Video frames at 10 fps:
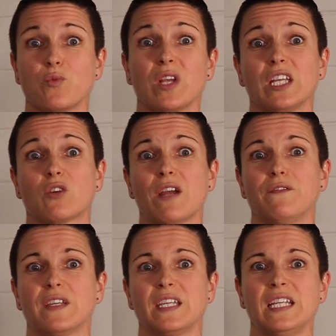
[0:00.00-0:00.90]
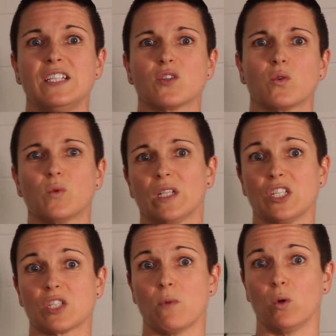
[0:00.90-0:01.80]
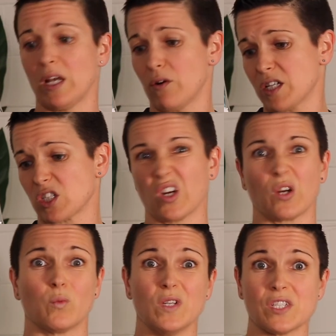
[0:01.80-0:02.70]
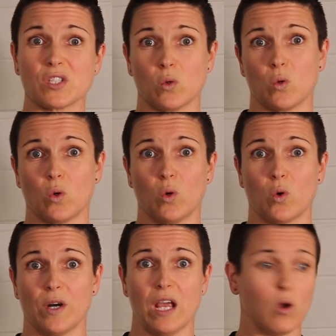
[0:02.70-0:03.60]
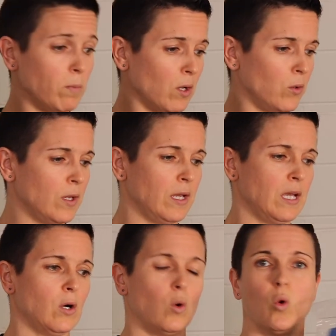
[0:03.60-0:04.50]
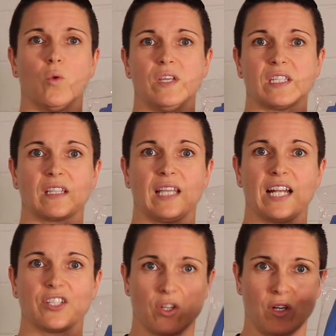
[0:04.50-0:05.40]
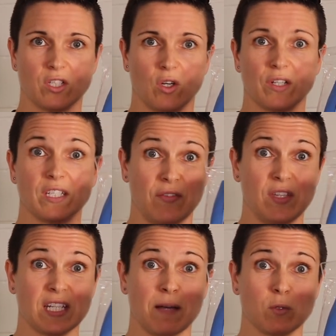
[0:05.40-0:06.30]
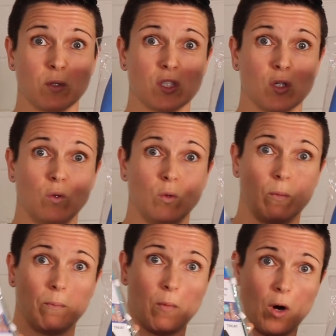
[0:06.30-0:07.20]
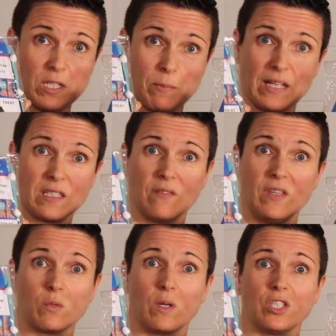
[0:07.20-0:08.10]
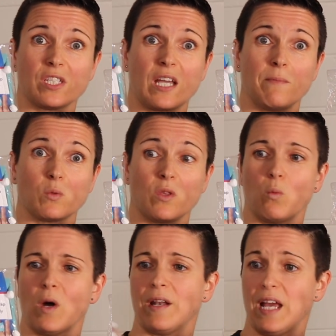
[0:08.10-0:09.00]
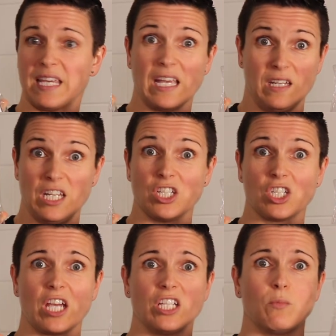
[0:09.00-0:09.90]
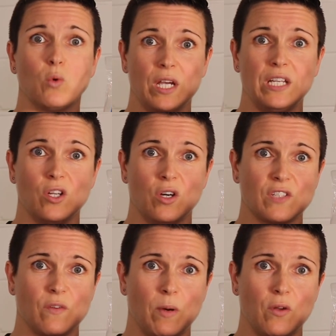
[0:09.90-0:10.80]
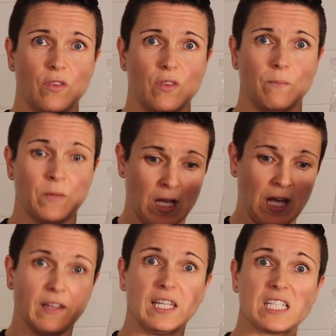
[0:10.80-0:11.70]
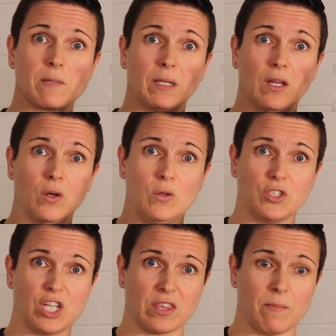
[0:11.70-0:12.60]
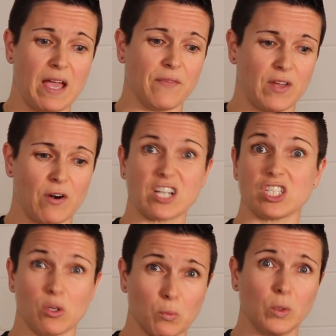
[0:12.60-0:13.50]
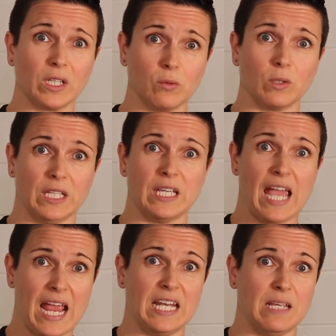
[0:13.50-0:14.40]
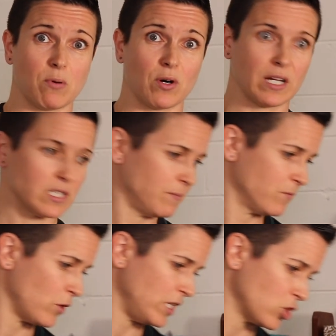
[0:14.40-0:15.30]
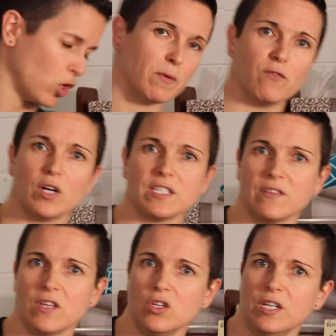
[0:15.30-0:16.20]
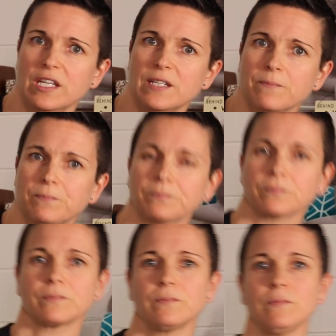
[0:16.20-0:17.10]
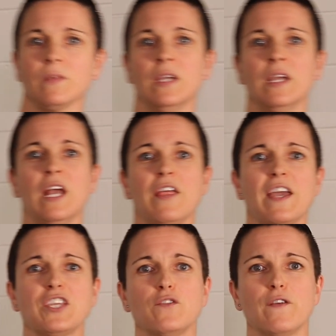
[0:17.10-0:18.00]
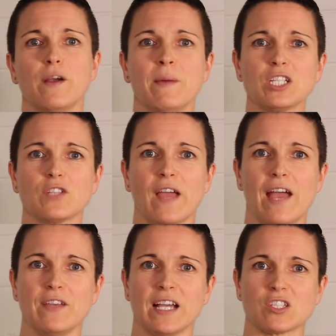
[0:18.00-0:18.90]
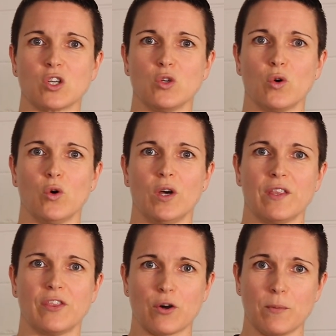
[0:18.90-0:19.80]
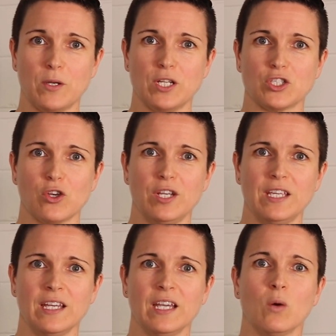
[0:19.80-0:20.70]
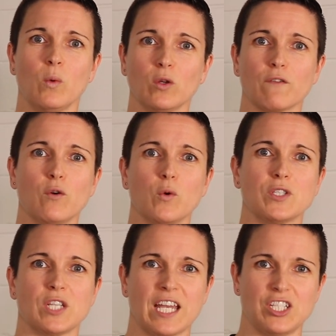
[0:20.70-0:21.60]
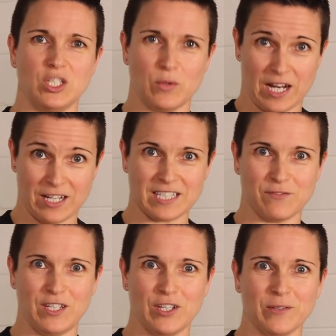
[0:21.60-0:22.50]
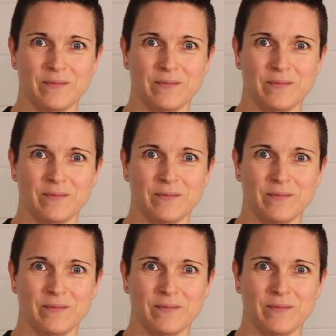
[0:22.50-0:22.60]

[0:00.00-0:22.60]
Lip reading: really great for kids or really small areas like a wrist or an elbow, or this large size. Like I said, this comes with two ice packs, this one just comes with the one. Again, interchangeable, heat and ice for both of them. Links are below, check them out. They're actually a really, really handy product for any type of icing that you need. Thank you very much for having us on your therapeutic journey. We look forward to catching you in our next video.